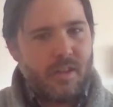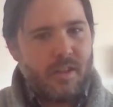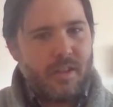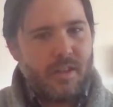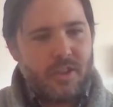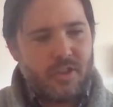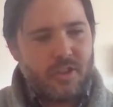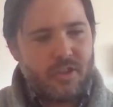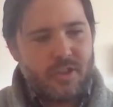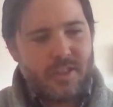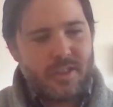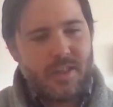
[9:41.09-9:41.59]

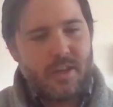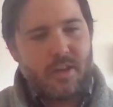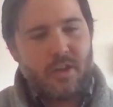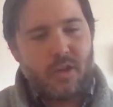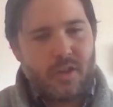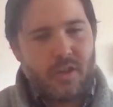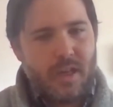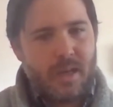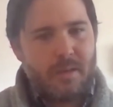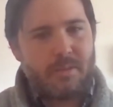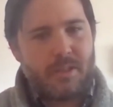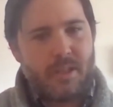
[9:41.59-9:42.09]
these are
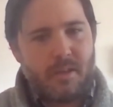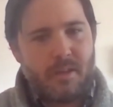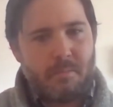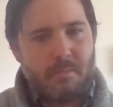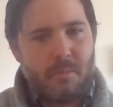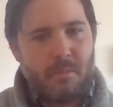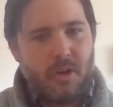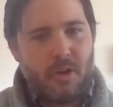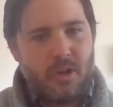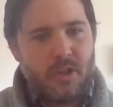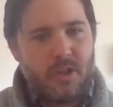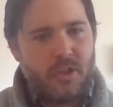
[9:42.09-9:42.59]
stereotypes that
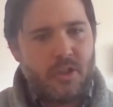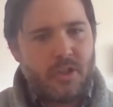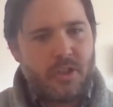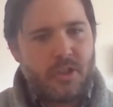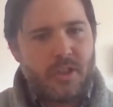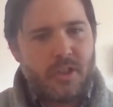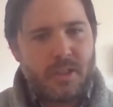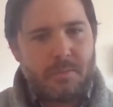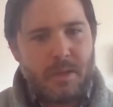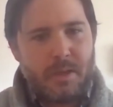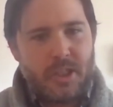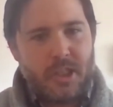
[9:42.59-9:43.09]
emerge,
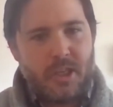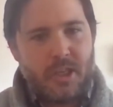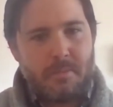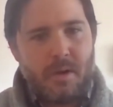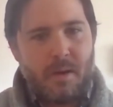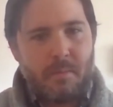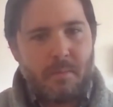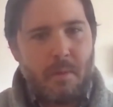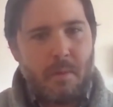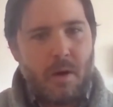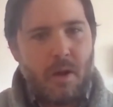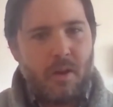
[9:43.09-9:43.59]
especially
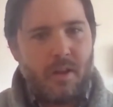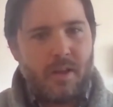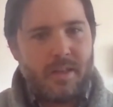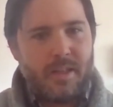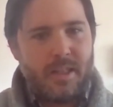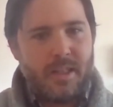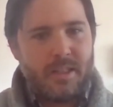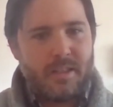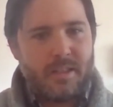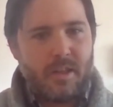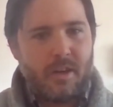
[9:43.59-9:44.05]
among polities